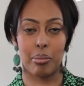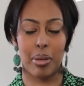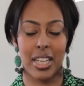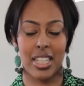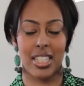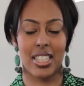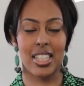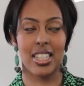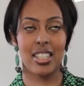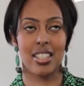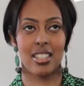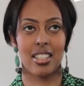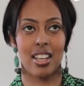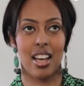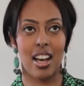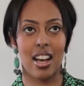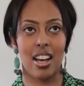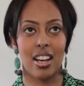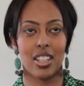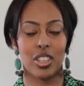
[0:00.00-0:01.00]
basis,
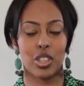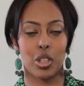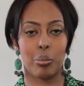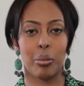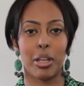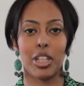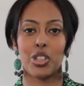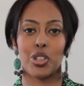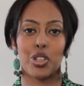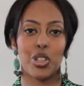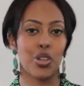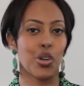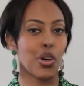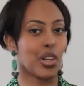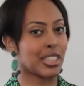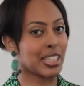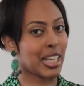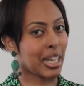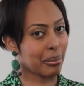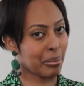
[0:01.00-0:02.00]
so make sure you
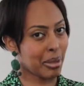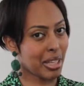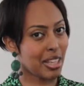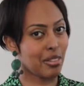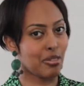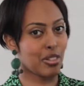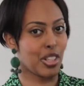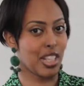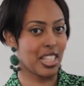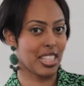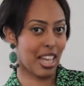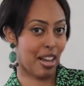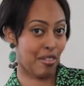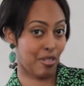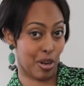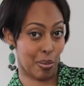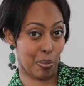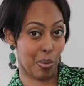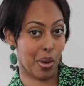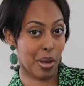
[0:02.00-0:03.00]
contact me if you need to have
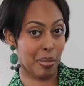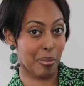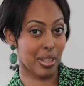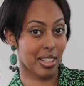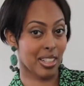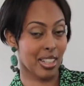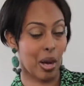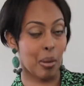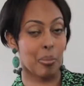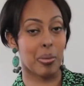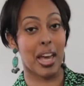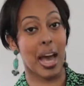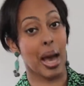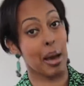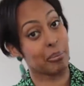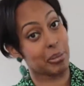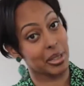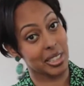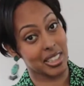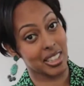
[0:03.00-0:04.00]
an appointment. I'll be
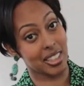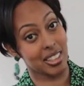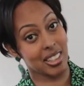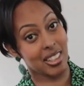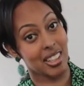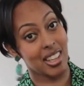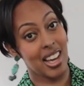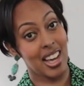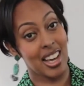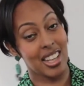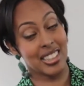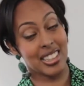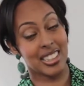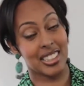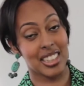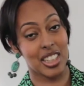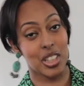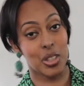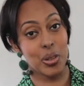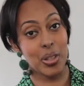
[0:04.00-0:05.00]
happy to
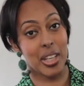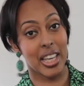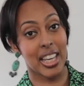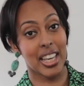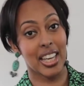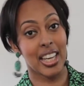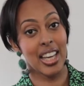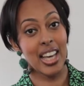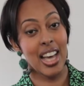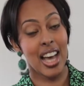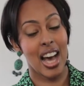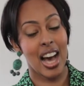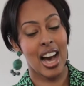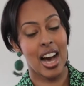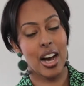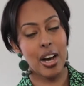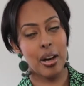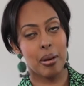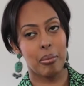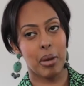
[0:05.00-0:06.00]
see you here.
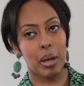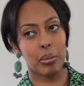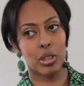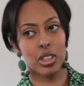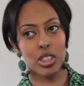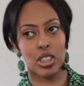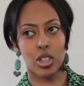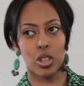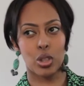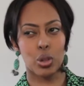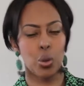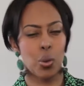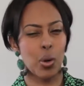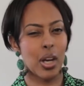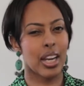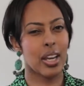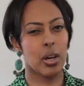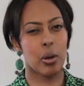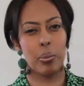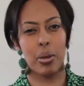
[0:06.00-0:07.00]
I'm just going to talk a
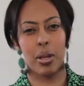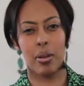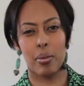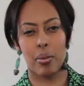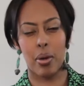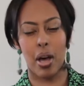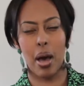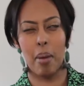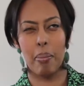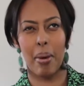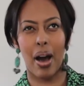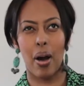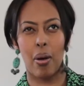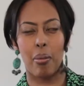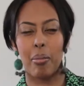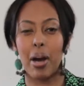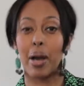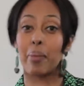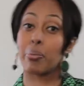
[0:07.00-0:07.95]
little bit about my